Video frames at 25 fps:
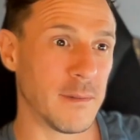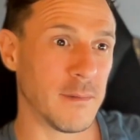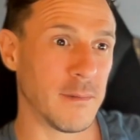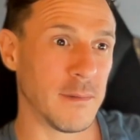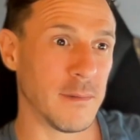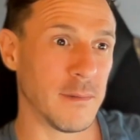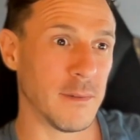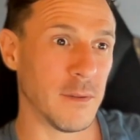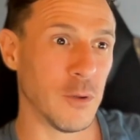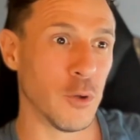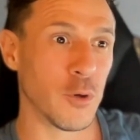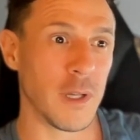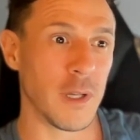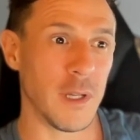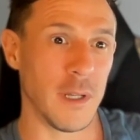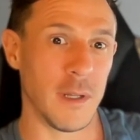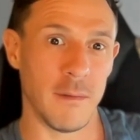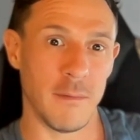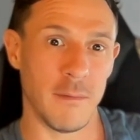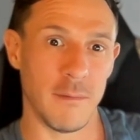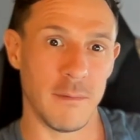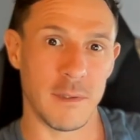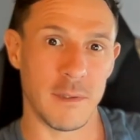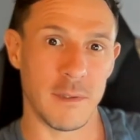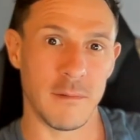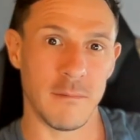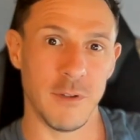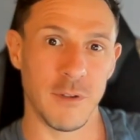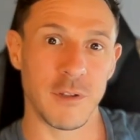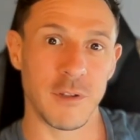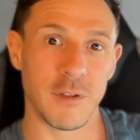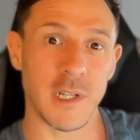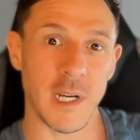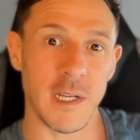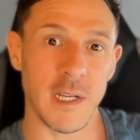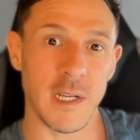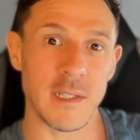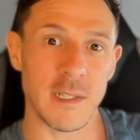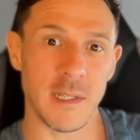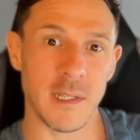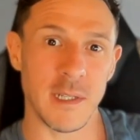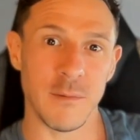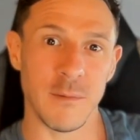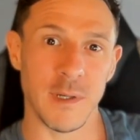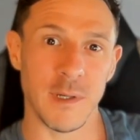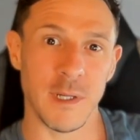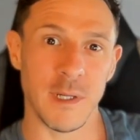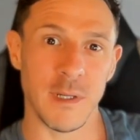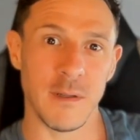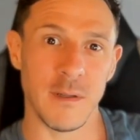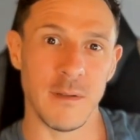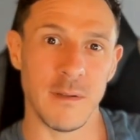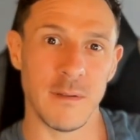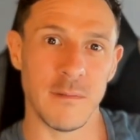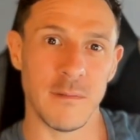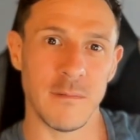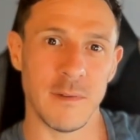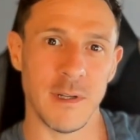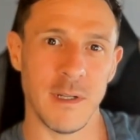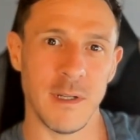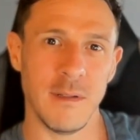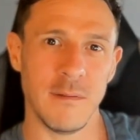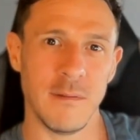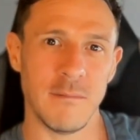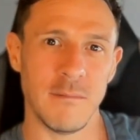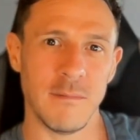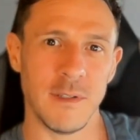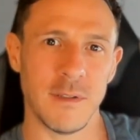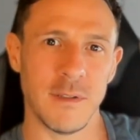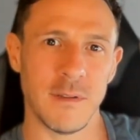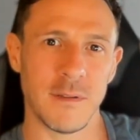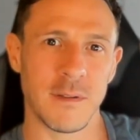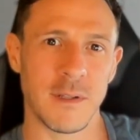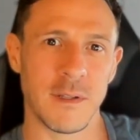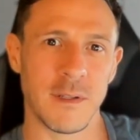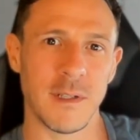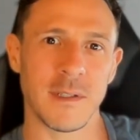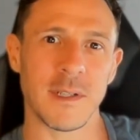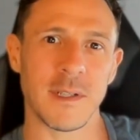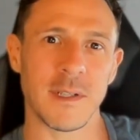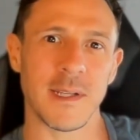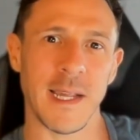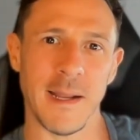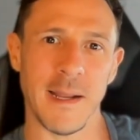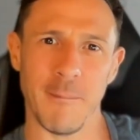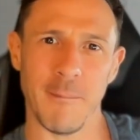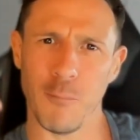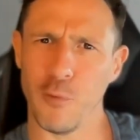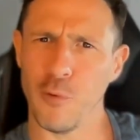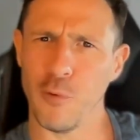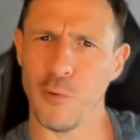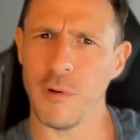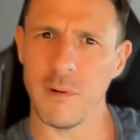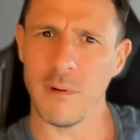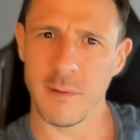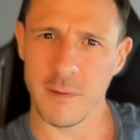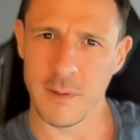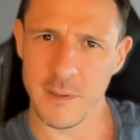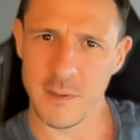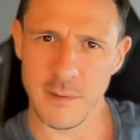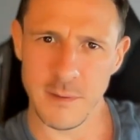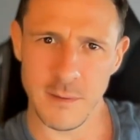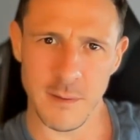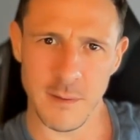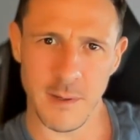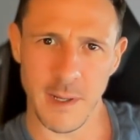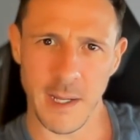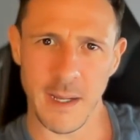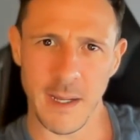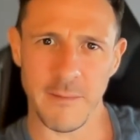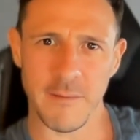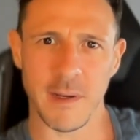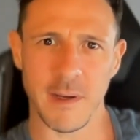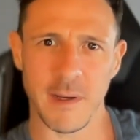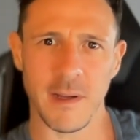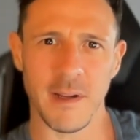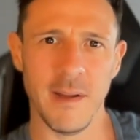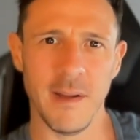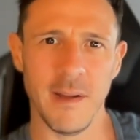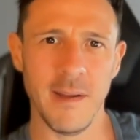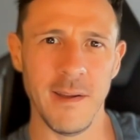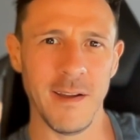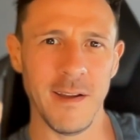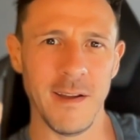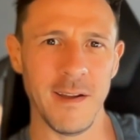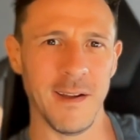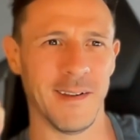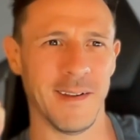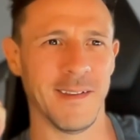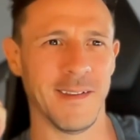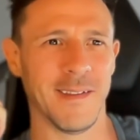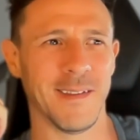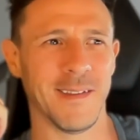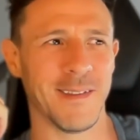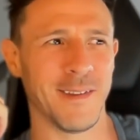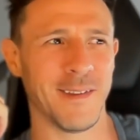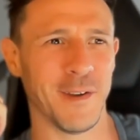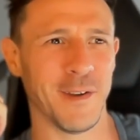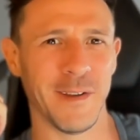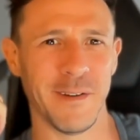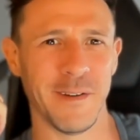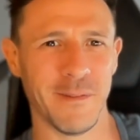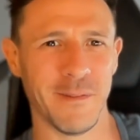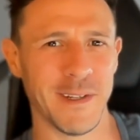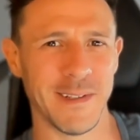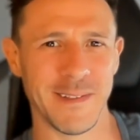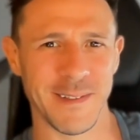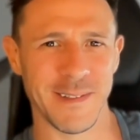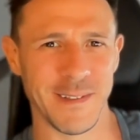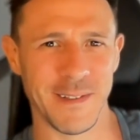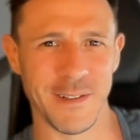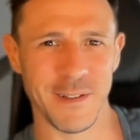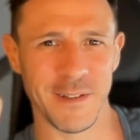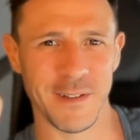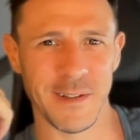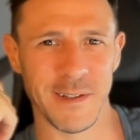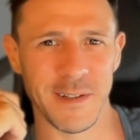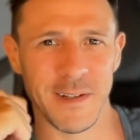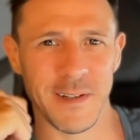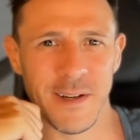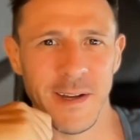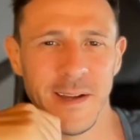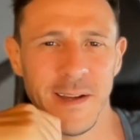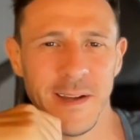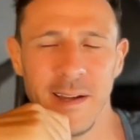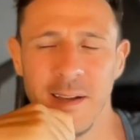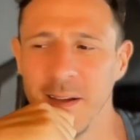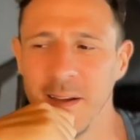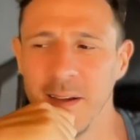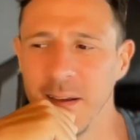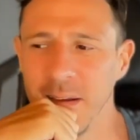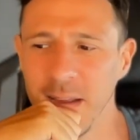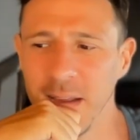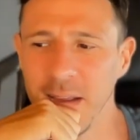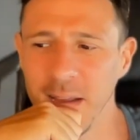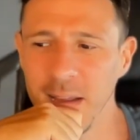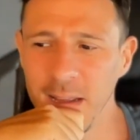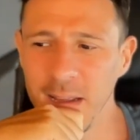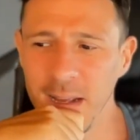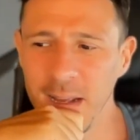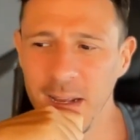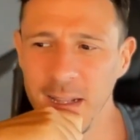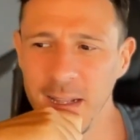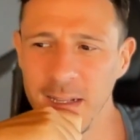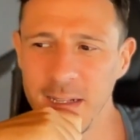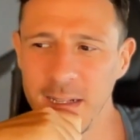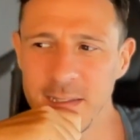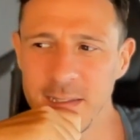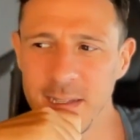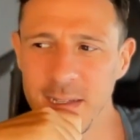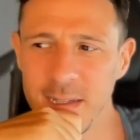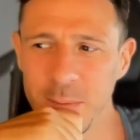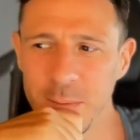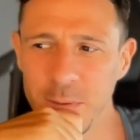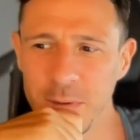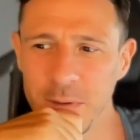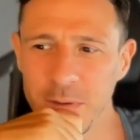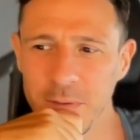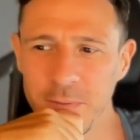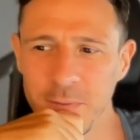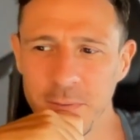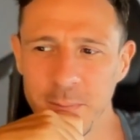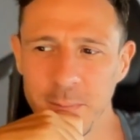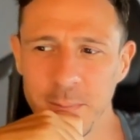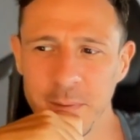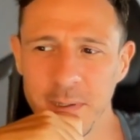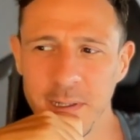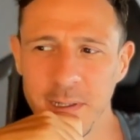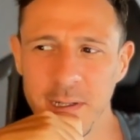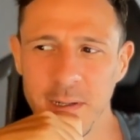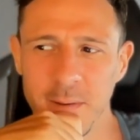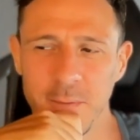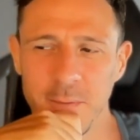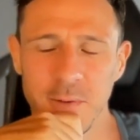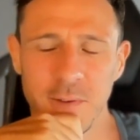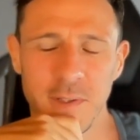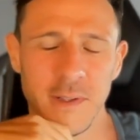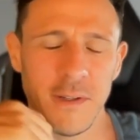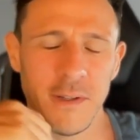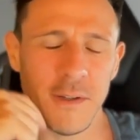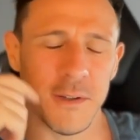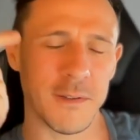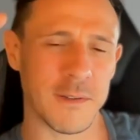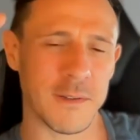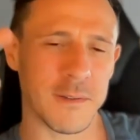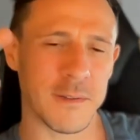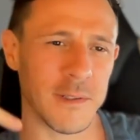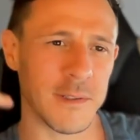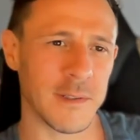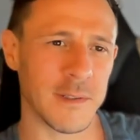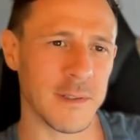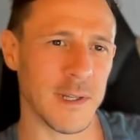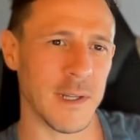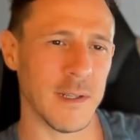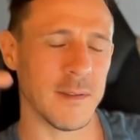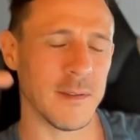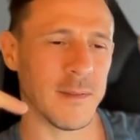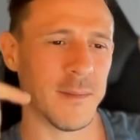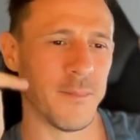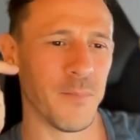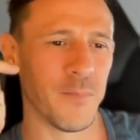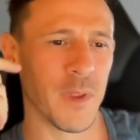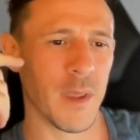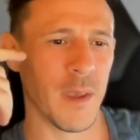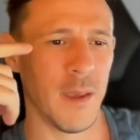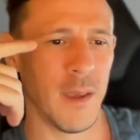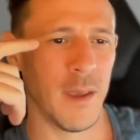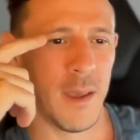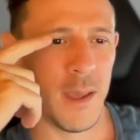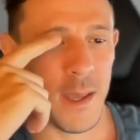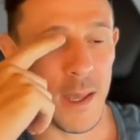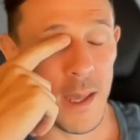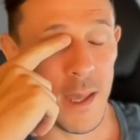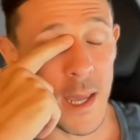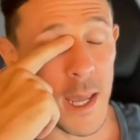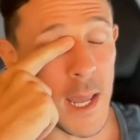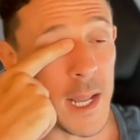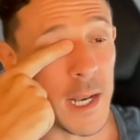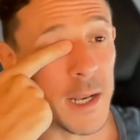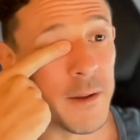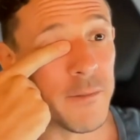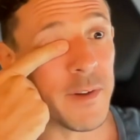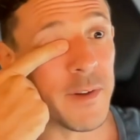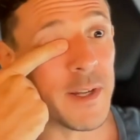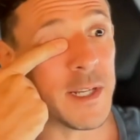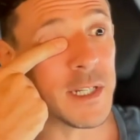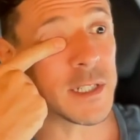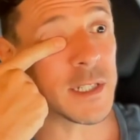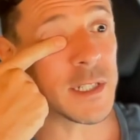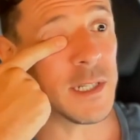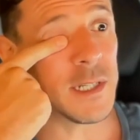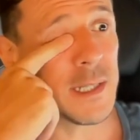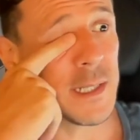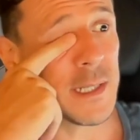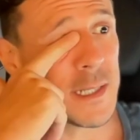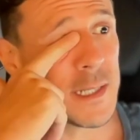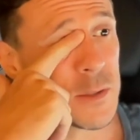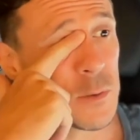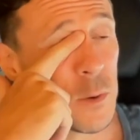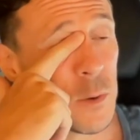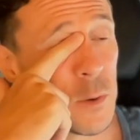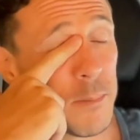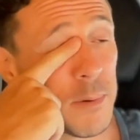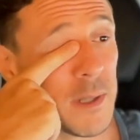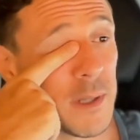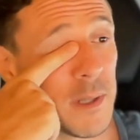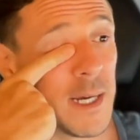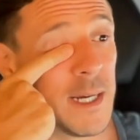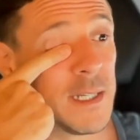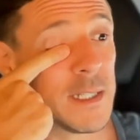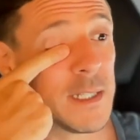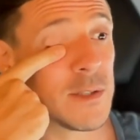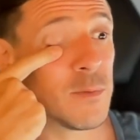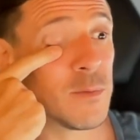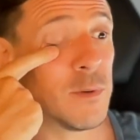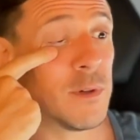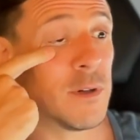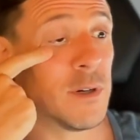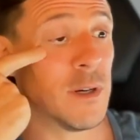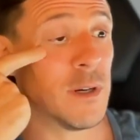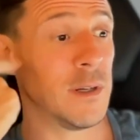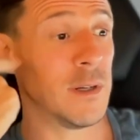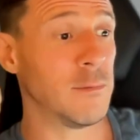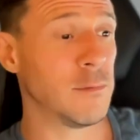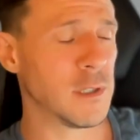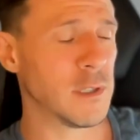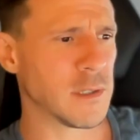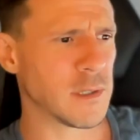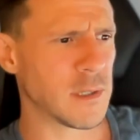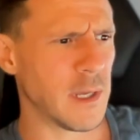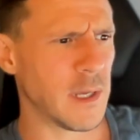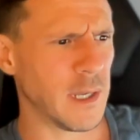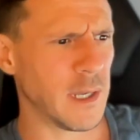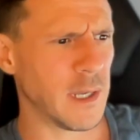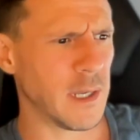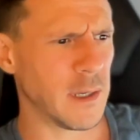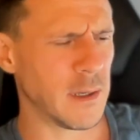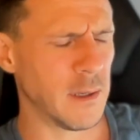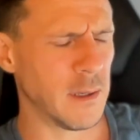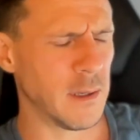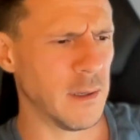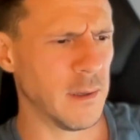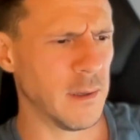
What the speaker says: you're chasing weed, right? You're looking to get more because you don't have any. It's the only reason you're not high. And that's how it was for me. I was in those three states. And eventually it led to a place where I was like,